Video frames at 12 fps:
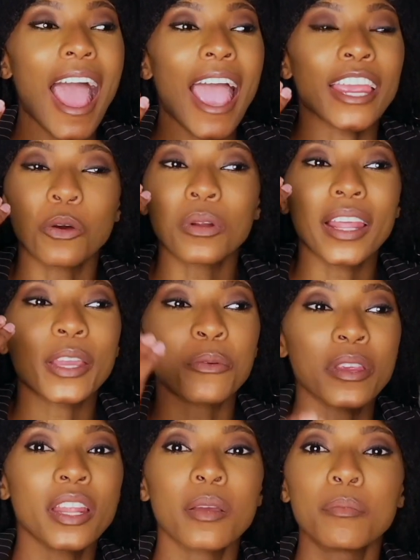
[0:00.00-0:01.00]
I don't like
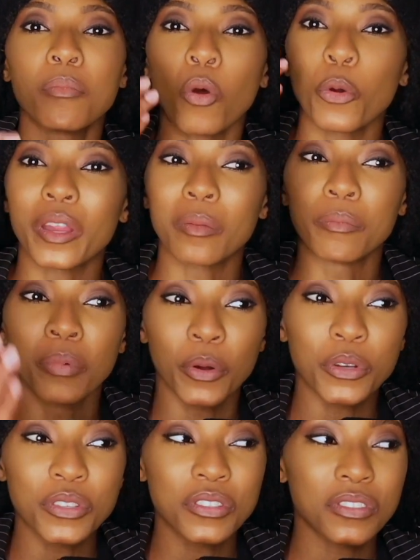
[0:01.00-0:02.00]
reading boring
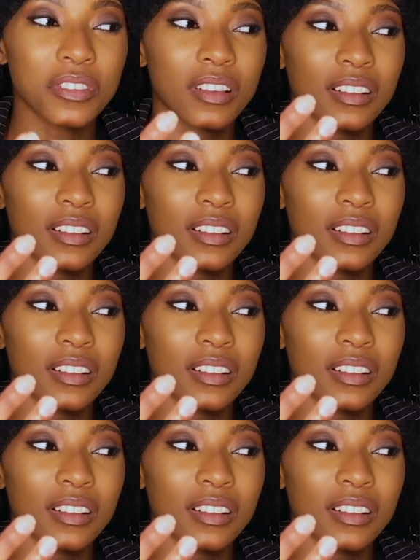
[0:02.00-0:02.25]
books.